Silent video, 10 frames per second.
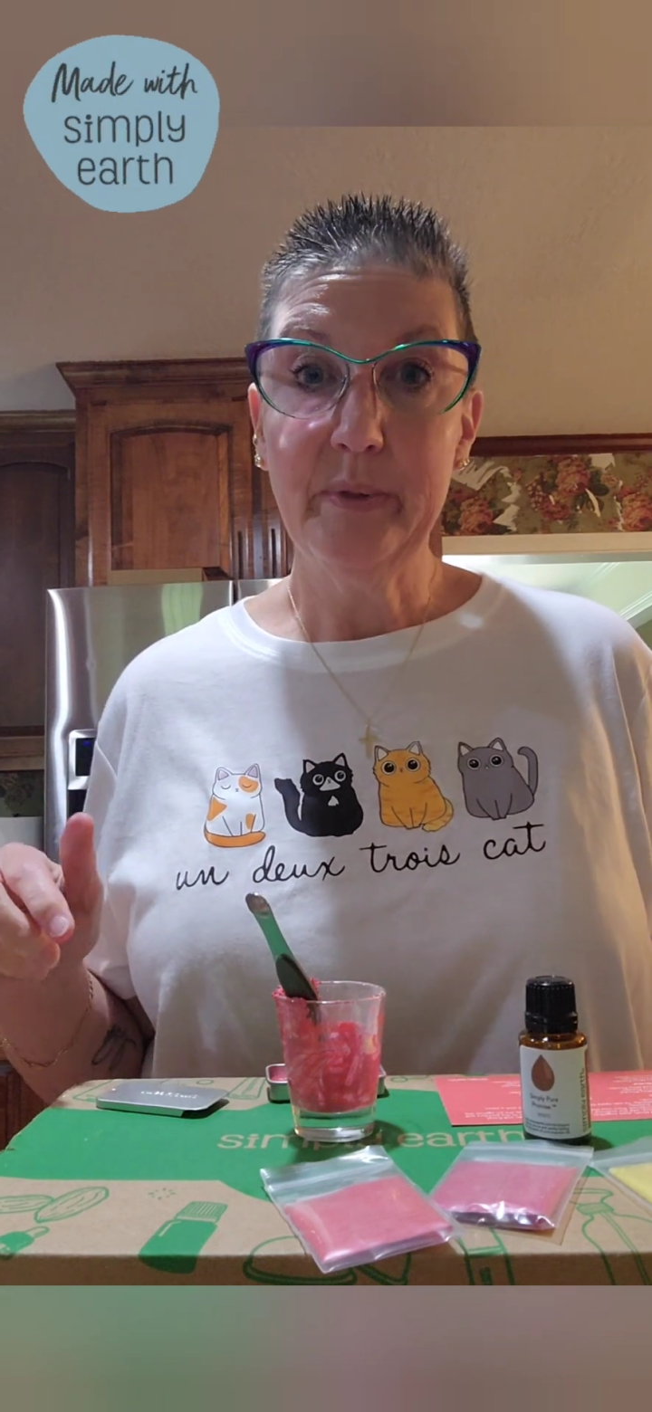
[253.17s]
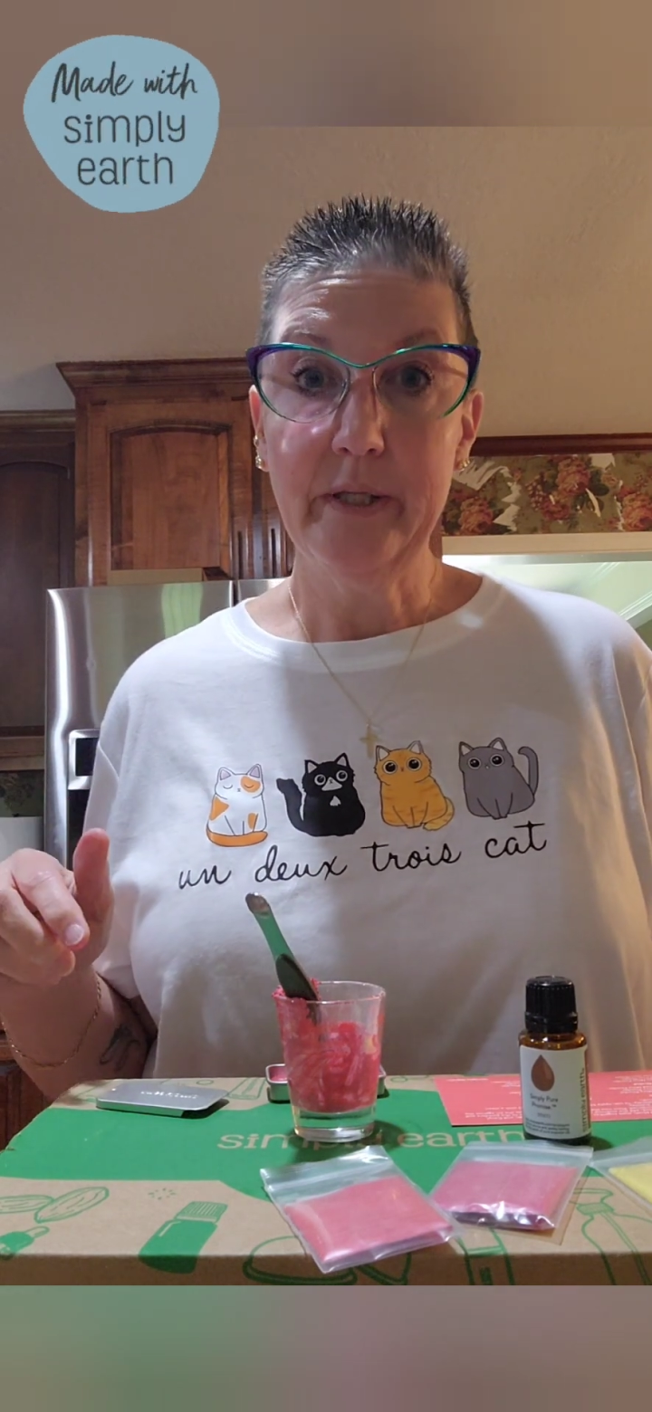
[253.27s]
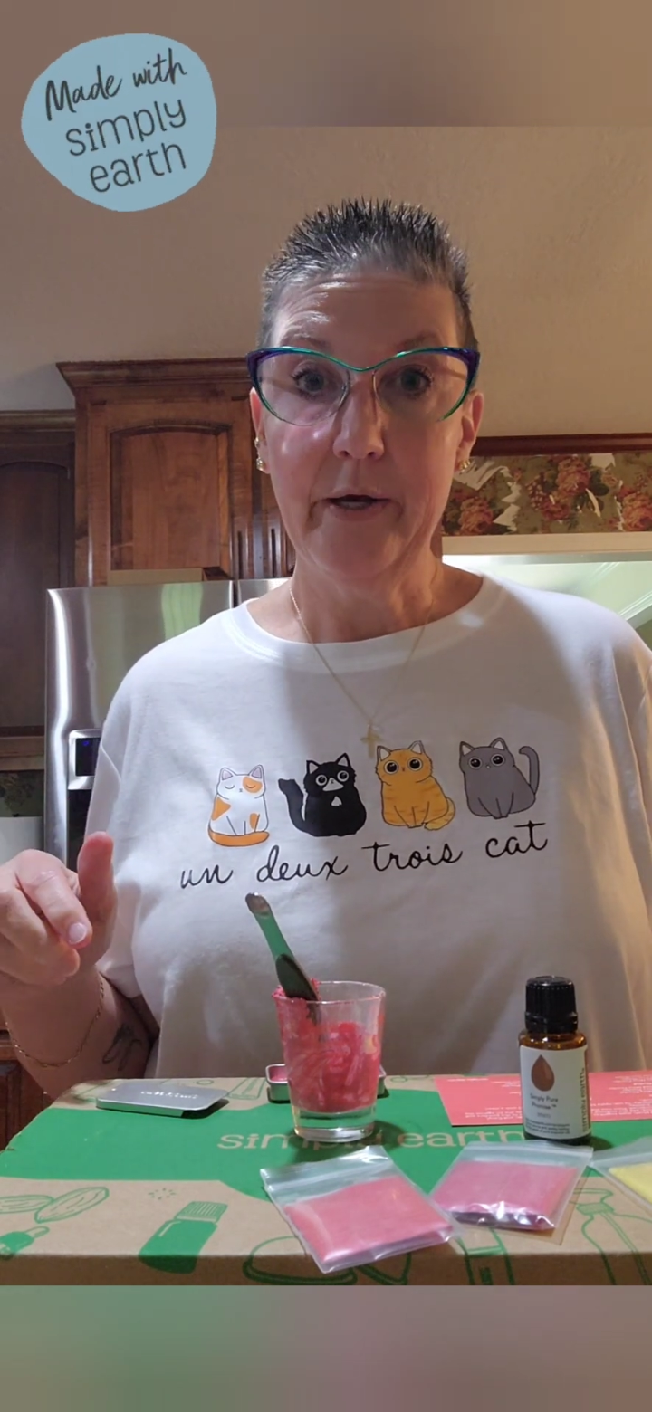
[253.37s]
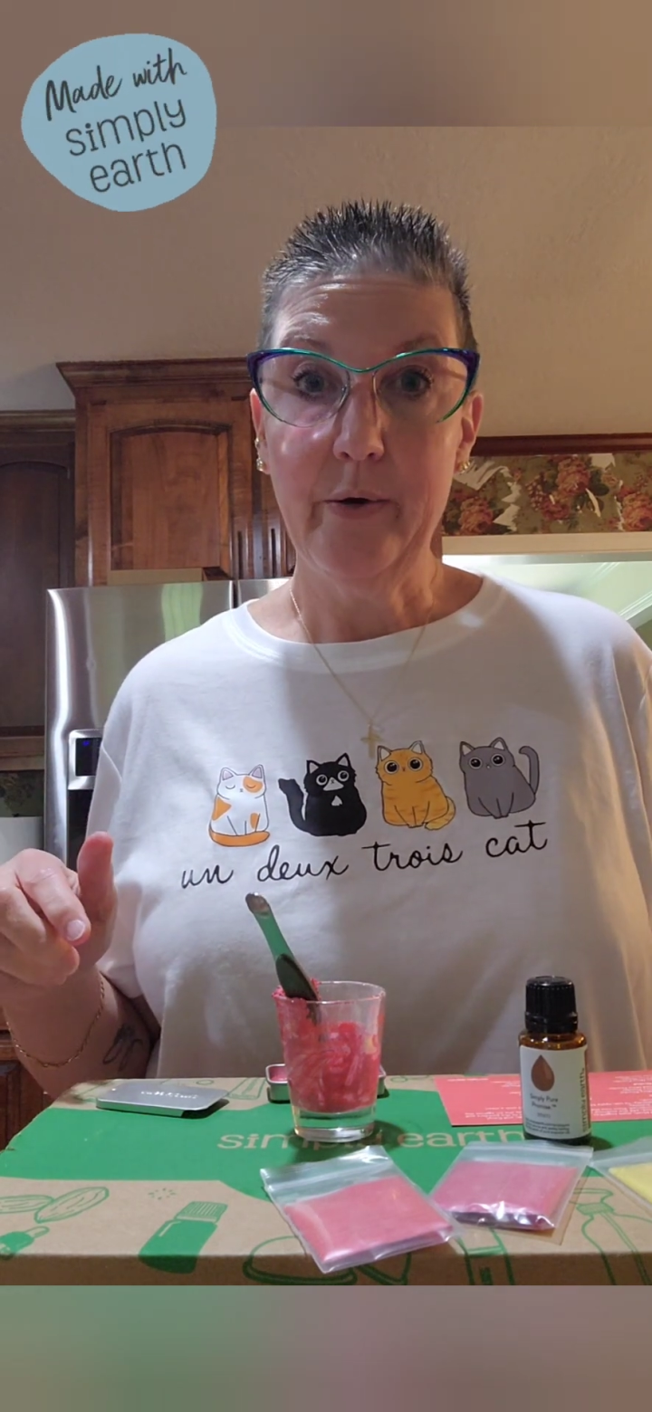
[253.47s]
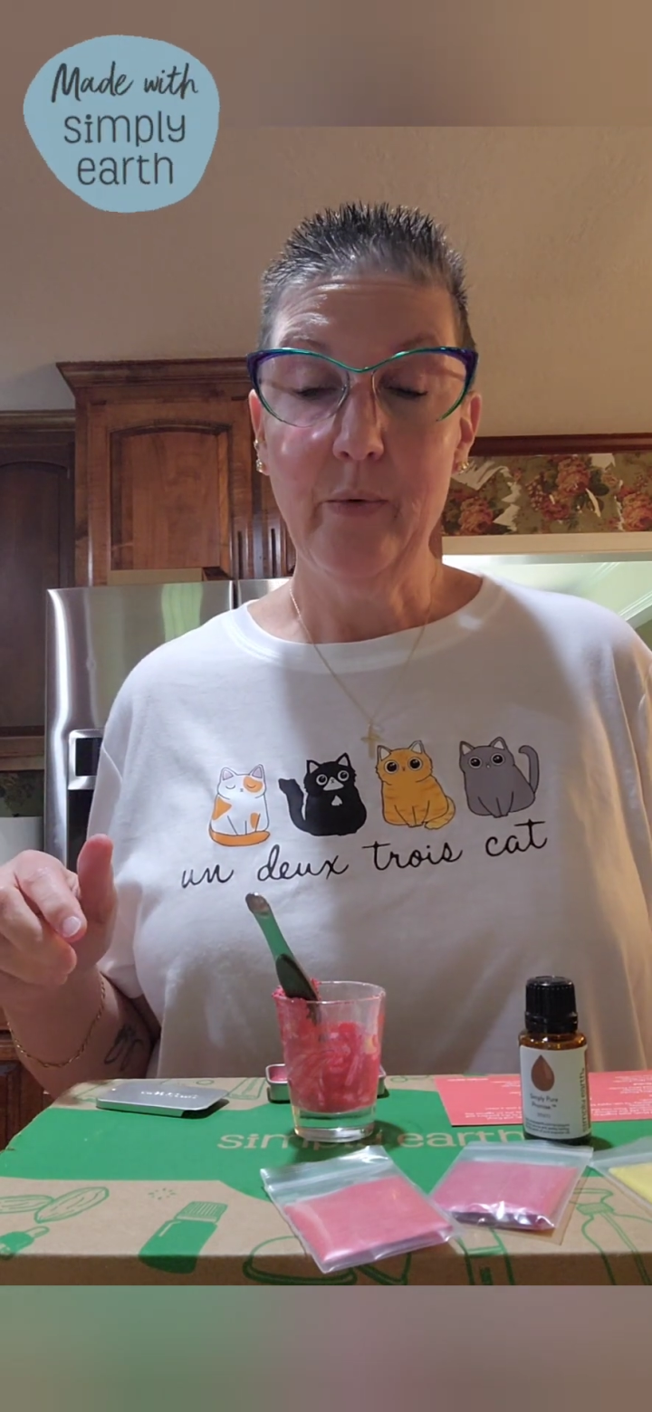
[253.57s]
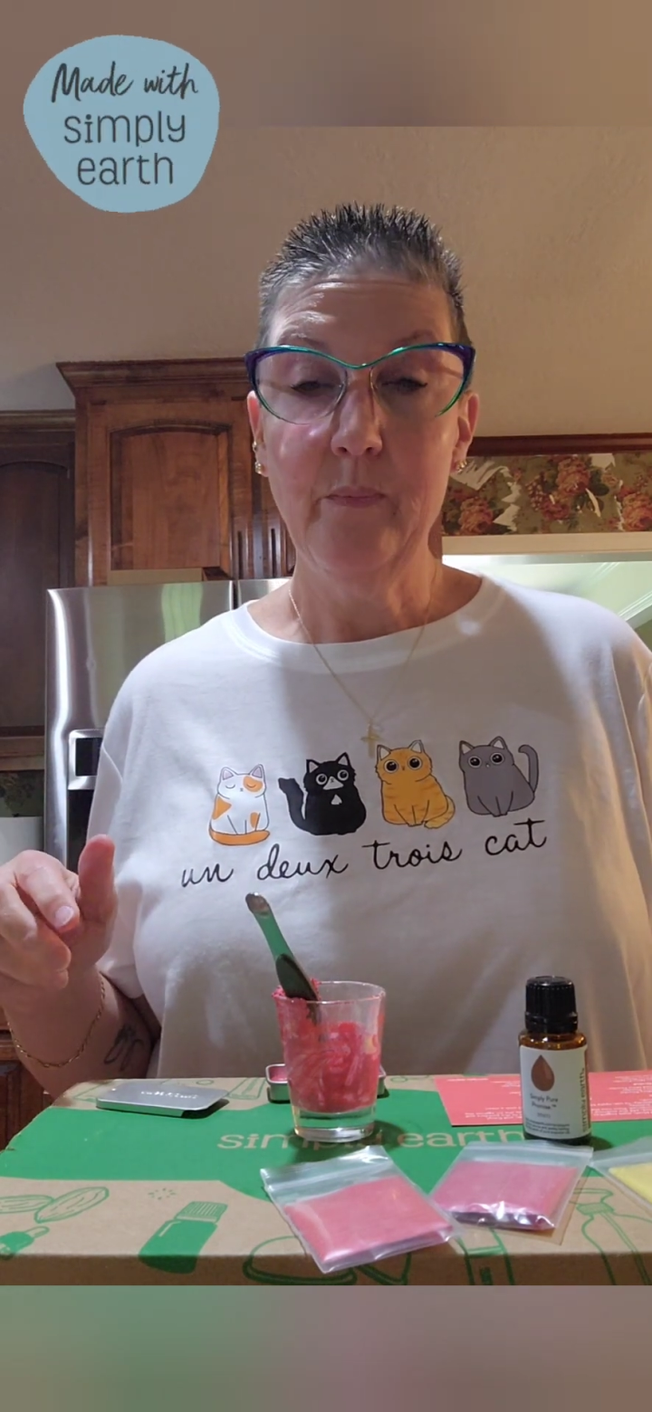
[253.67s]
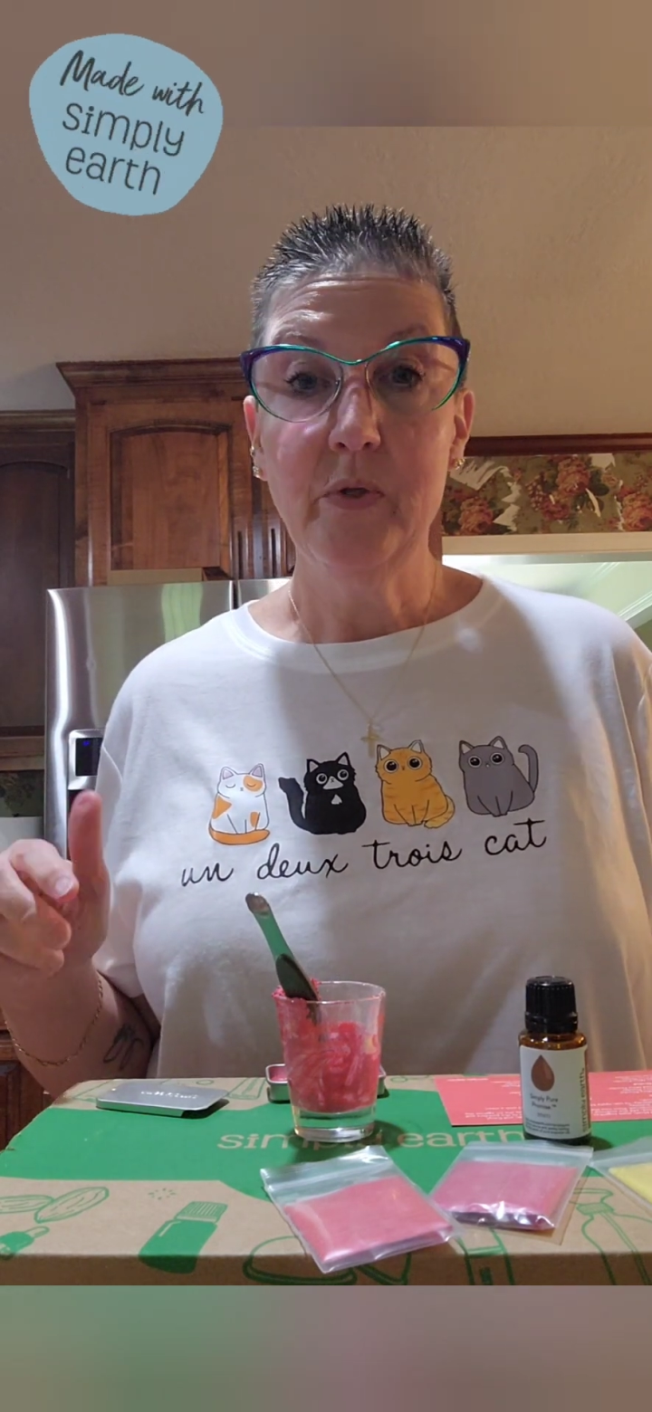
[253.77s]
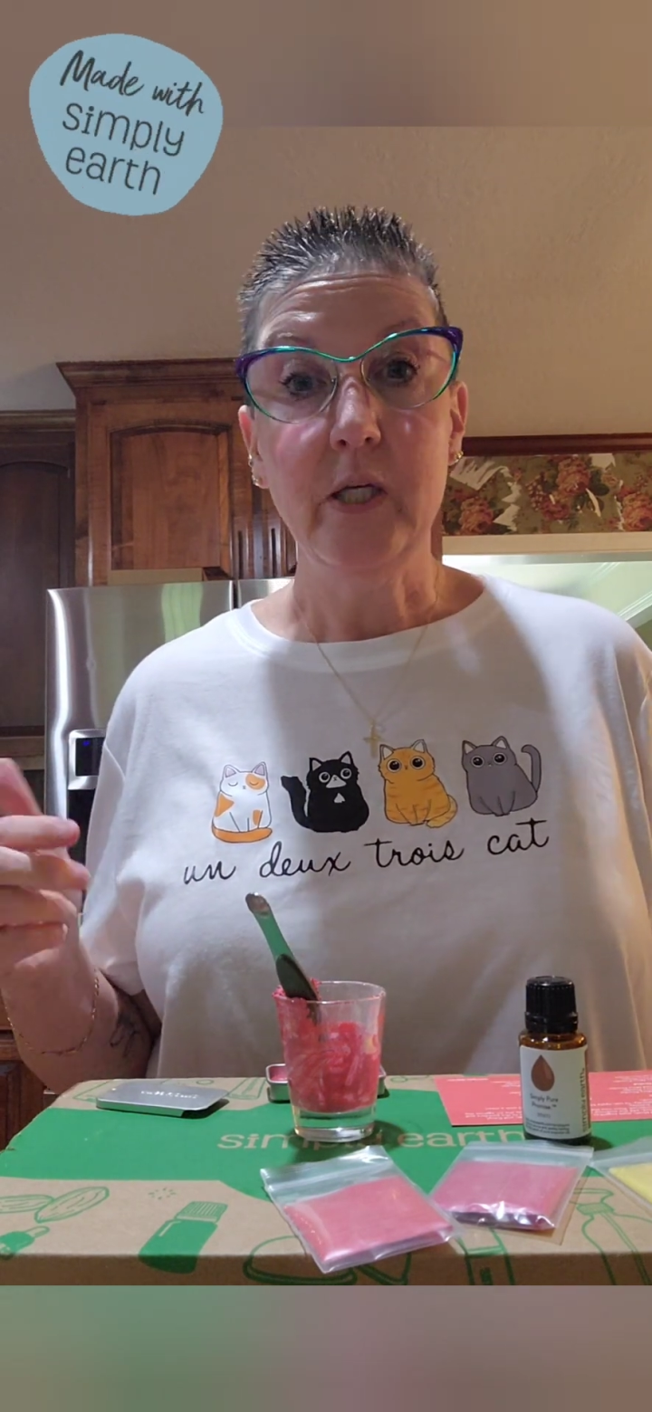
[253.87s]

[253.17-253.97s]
below.